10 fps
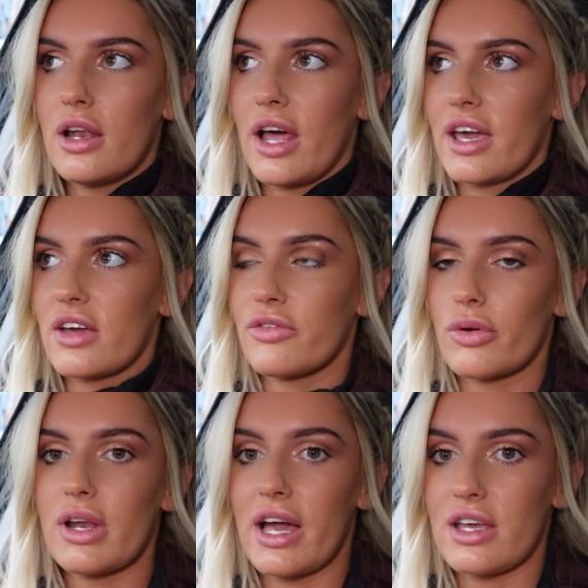late,
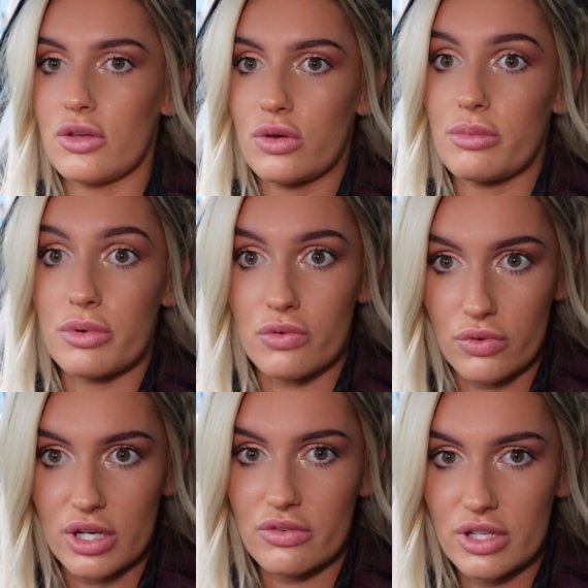you can be
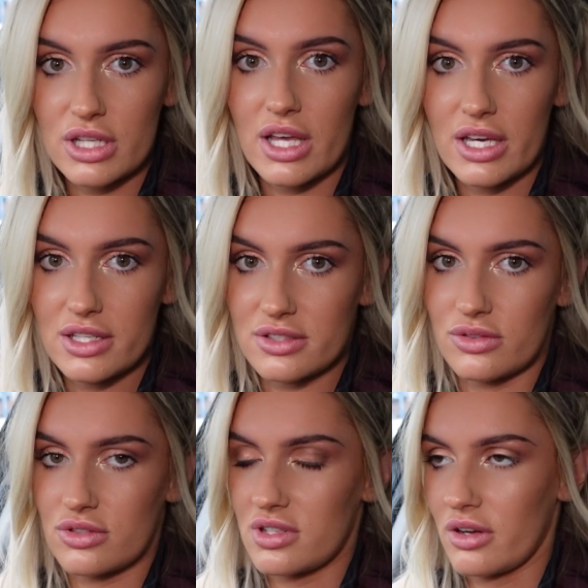really, really late. It's
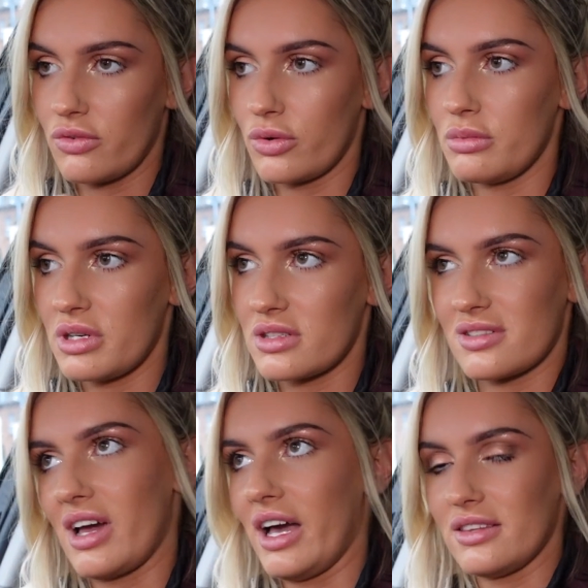not just like 40
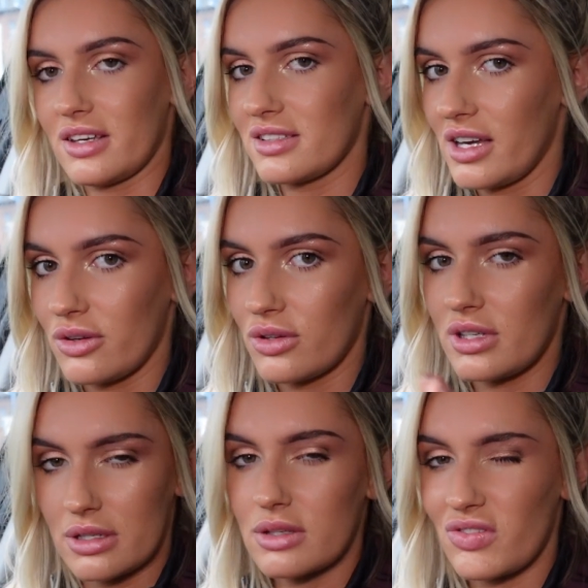minutes and it adds like 10
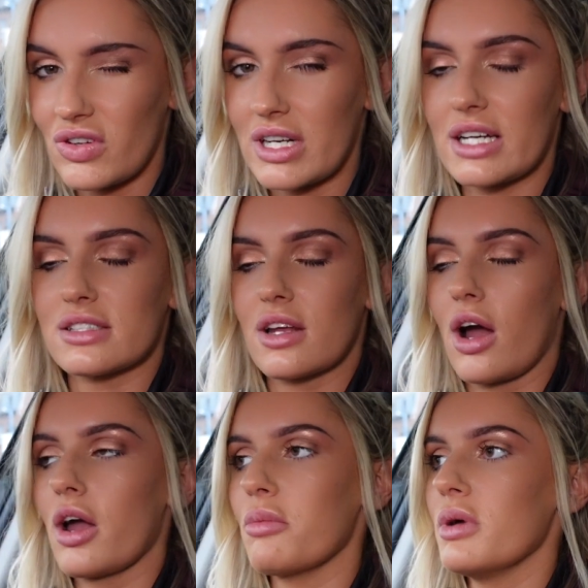on, it really adds
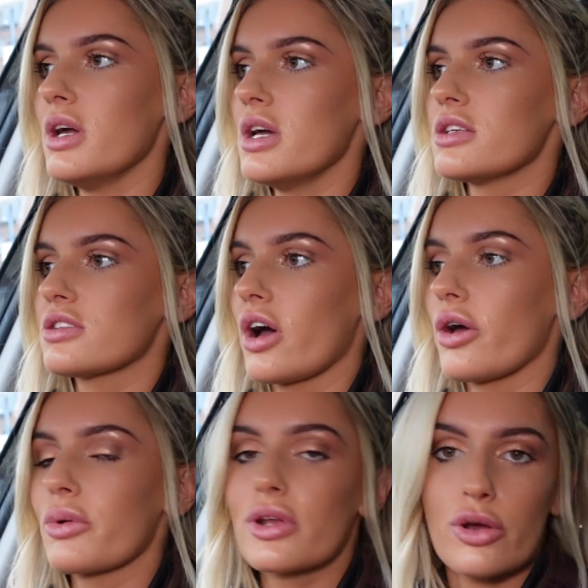time. So
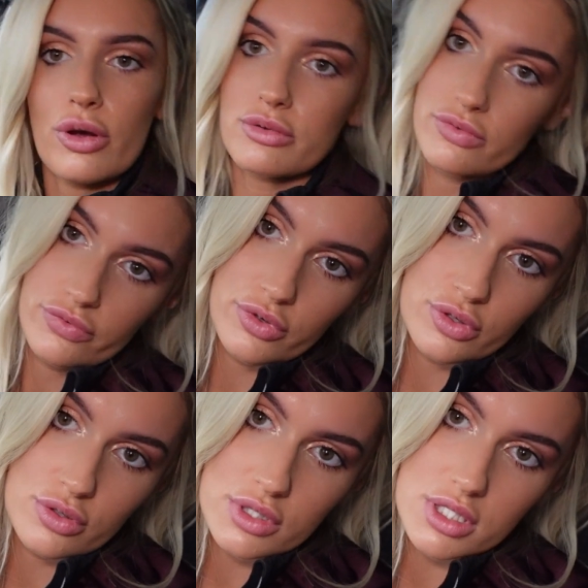we're gonna go grab some
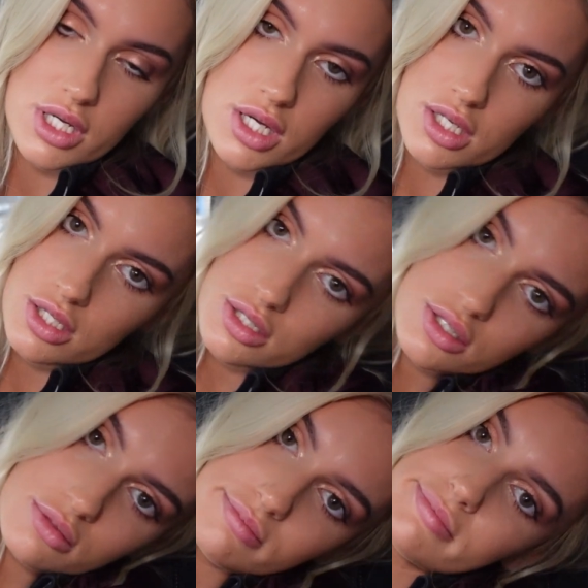food
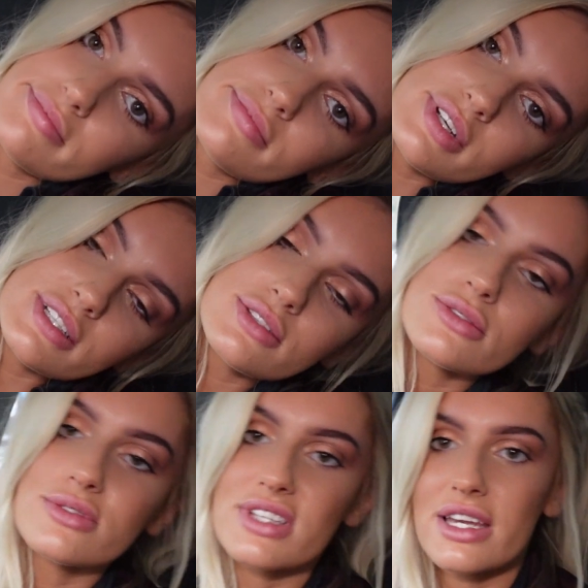and
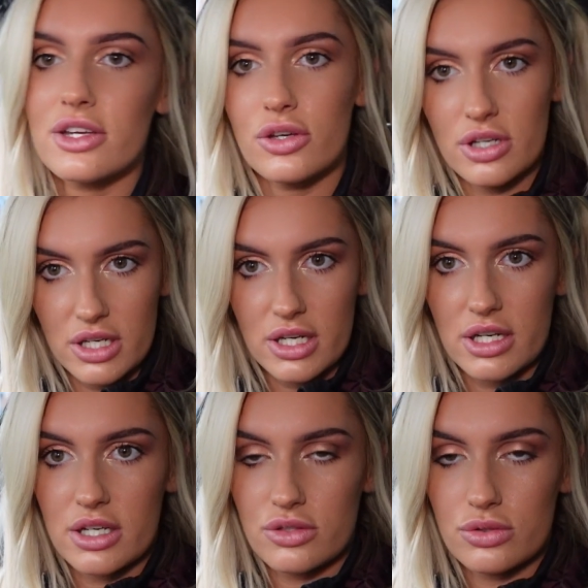wrestle. Danny, are you gonna get
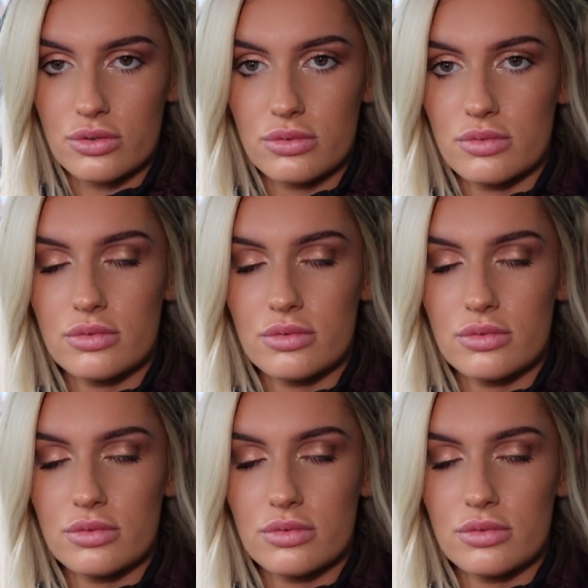an at all?